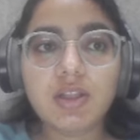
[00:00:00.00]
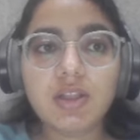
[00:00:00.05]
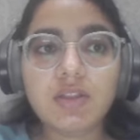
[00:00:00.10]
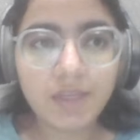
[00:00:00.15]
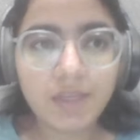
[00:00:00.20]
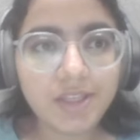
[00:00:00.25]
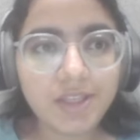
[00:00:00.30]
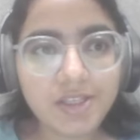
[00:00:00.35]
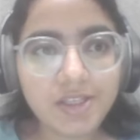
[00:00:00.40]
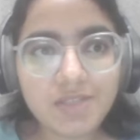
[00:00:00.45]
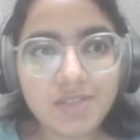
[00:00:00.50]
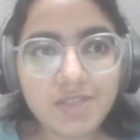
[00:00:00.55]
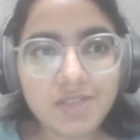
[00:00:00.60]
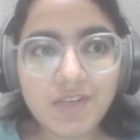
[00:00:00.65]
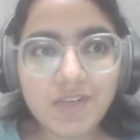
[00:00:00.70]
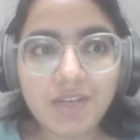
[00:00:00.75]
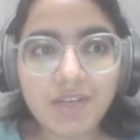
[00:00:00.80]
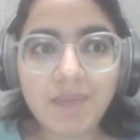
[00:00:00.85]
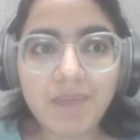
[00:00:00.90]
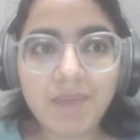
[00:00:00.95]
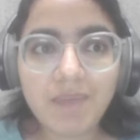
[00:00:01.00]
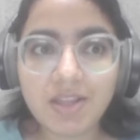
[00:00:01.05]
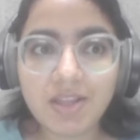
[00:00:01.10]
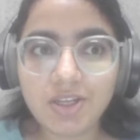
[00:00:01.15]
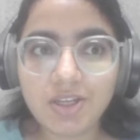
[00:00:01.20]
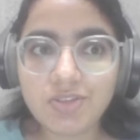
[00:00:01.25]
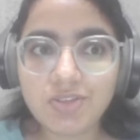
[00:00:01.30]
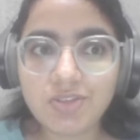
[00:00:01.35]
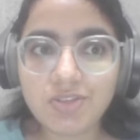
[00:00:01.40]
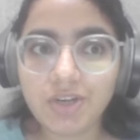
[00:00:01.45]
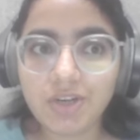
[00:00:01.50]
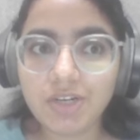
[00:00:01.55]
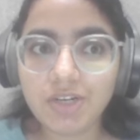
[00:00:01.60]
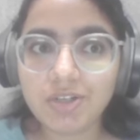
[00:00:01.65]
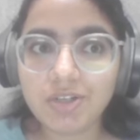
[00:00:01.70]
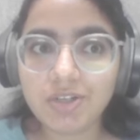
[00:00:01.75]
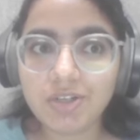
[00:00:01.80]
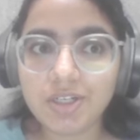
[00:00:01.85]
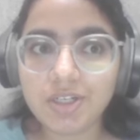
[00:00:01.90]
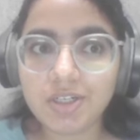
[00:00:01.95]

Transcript: In this way, Python is going to